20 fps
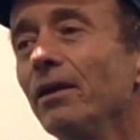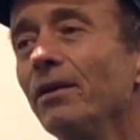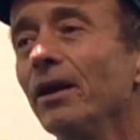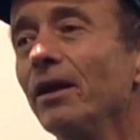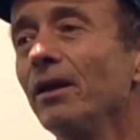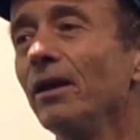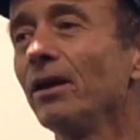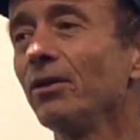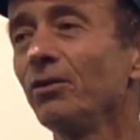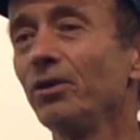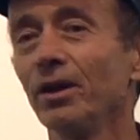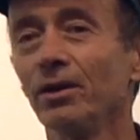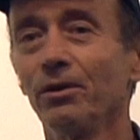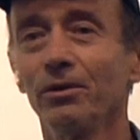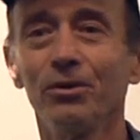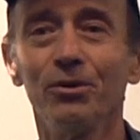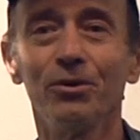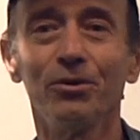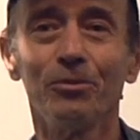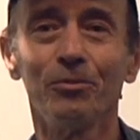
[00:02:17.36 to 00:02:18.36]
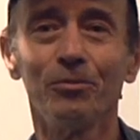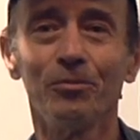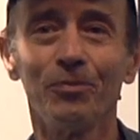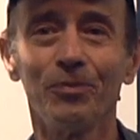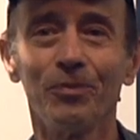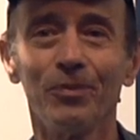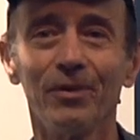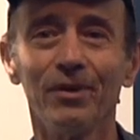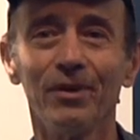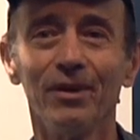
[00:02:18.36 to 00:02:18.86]
their death knell. You know.
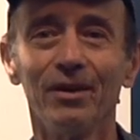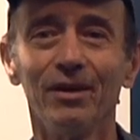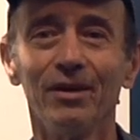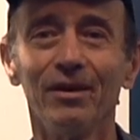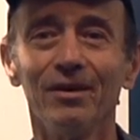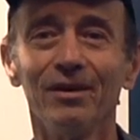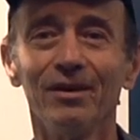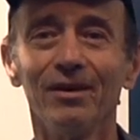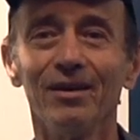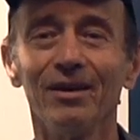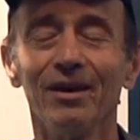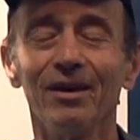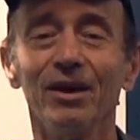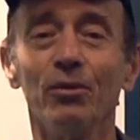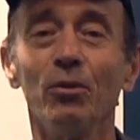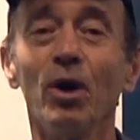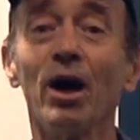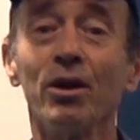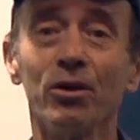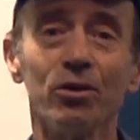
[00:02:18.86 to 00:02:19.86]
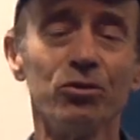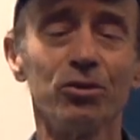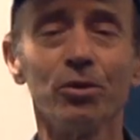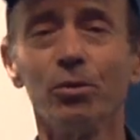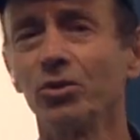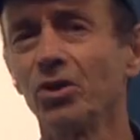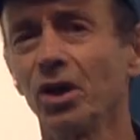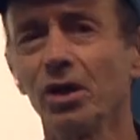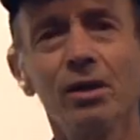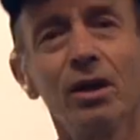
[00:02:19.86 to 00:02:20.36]
And there were others who
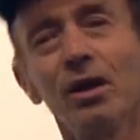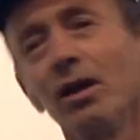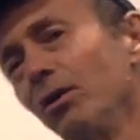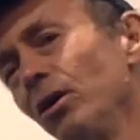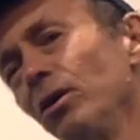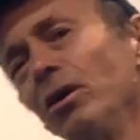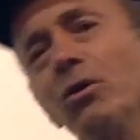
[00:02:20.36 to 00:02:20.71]
were saying, yeah,